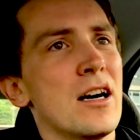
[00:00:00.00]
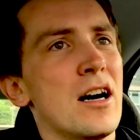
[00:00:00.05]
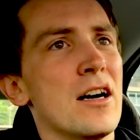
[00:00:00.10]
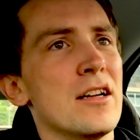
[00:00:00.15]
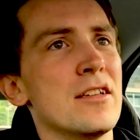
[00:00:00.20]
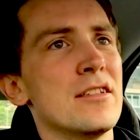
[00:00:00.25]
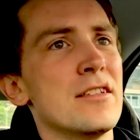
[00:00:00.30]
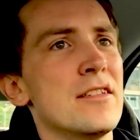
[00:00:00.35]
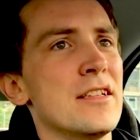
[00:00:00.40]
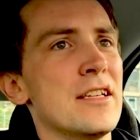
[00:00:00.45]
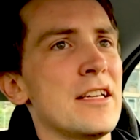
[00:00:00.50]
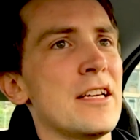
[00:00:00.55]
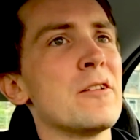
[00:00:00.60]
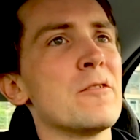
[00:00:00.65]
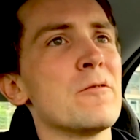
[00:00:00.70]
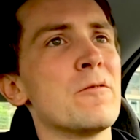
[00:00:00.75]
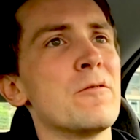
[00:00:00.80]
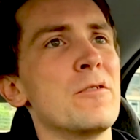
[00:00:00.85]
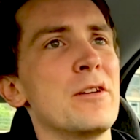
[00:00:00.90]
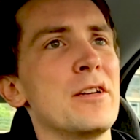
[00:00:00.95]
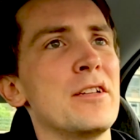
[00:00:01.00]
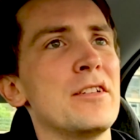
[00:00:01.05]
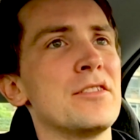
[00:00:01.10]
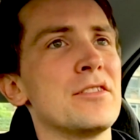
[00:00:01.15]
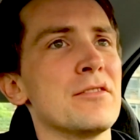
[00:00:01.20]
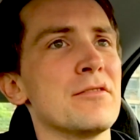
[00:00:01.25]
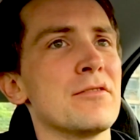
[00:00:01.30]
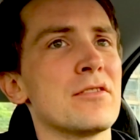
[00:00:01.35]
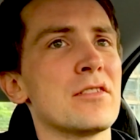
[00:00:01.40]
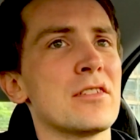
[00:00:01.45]
under the
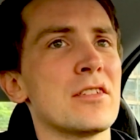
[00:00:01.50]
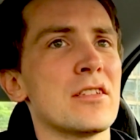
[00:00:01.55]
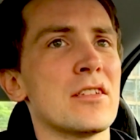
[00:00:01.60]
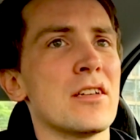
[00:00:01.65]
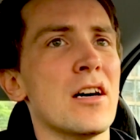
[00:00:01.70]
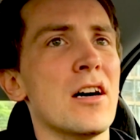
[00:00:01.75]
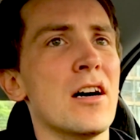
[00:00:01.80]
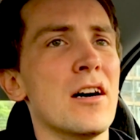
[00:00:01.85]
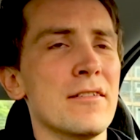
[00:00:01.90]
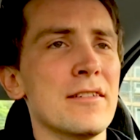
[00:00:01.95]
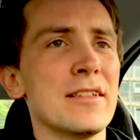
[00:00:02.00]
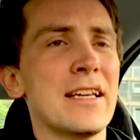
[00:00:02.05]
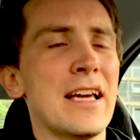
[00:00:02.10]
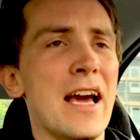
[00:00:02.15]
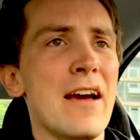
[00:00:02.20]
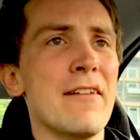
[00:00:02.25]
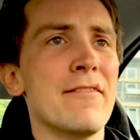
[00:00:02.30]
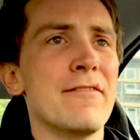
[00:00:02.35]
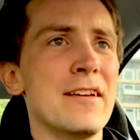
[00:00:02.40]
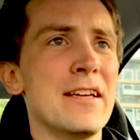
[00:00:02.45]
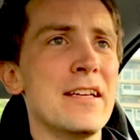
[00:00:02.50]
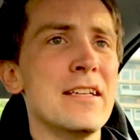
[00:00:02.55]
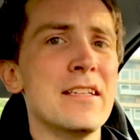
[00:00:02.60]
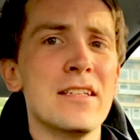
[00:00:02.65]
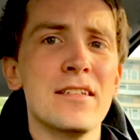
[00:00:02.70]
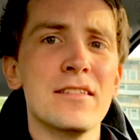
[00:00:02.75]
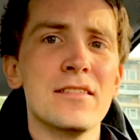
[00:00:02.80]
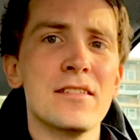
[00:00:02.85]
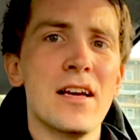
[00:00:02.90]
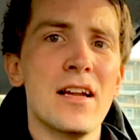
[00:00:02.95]
influence of caffeine
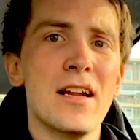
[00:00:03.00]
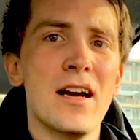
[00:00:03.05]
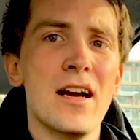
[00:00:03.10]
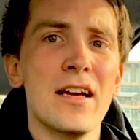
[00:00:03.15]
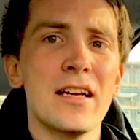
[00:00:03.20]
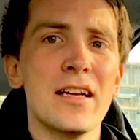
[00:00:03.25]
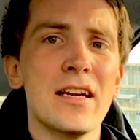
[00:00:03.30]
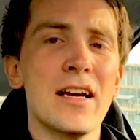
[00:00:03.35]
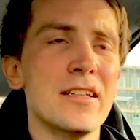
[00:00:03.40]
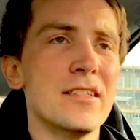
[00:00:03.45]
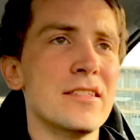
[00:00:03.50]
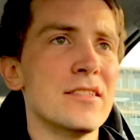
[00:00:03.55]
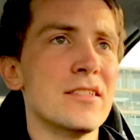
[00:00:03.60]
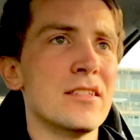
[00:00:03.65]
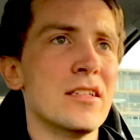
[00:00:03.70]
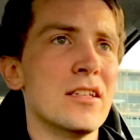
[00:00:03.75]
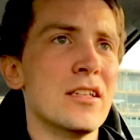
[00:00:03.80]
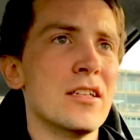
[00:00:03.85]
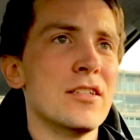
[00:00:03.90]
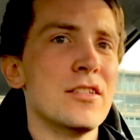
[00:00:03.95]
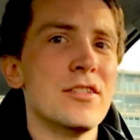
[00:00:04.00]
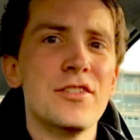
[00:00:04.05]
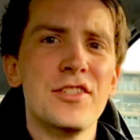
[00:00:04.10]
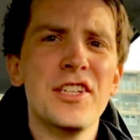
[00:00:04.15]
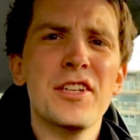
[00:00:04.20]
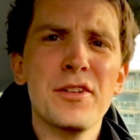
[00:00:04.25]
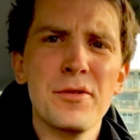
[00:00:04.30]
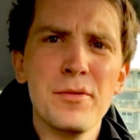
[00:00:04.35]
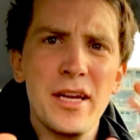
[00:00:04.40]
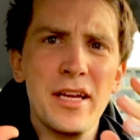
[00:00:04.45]
is that I get
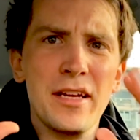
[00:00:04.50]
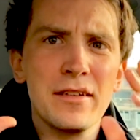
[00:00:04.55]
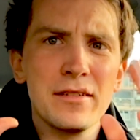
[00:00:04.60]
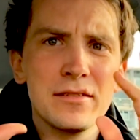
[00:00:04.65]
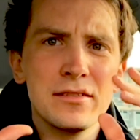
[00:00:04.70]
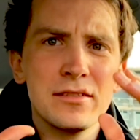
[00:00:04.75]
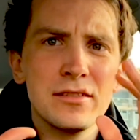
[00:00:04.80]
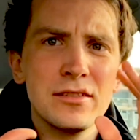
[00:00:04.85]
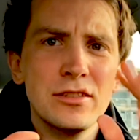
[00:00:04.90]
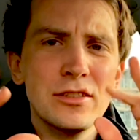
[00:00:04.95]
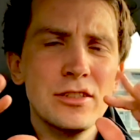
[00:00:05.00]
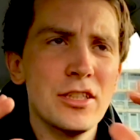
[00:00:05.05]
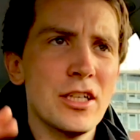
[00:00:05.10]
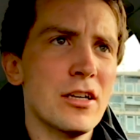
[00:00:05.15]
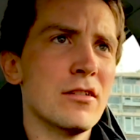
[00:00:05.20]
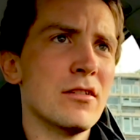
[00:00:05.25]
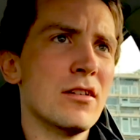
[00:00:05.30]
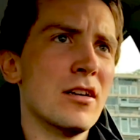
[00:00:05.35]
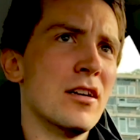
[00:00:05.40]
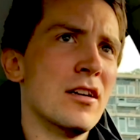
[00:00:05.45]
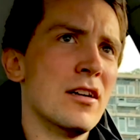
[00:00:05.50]
jittery, you know?